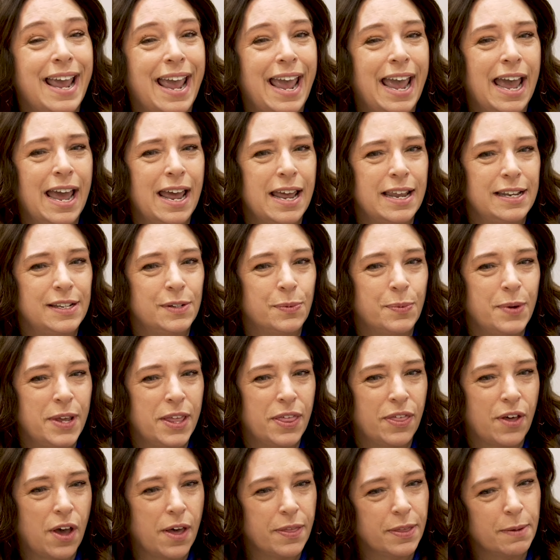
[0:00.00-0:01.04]
And we
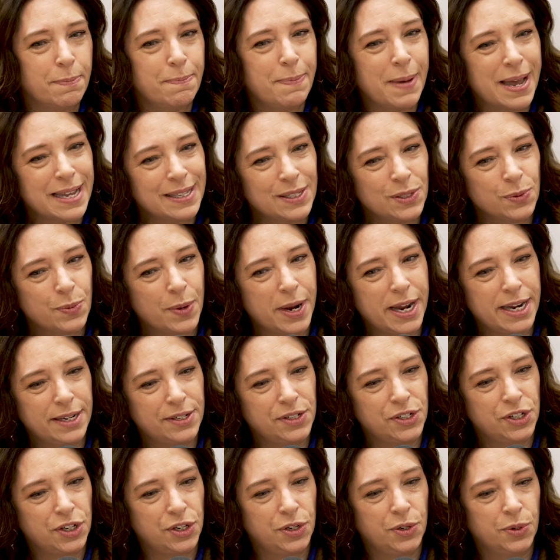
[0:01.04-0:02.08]
thought the best way
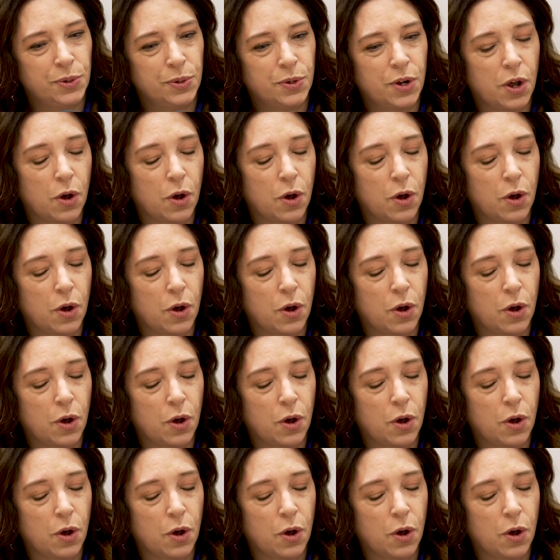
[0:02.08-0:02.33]
to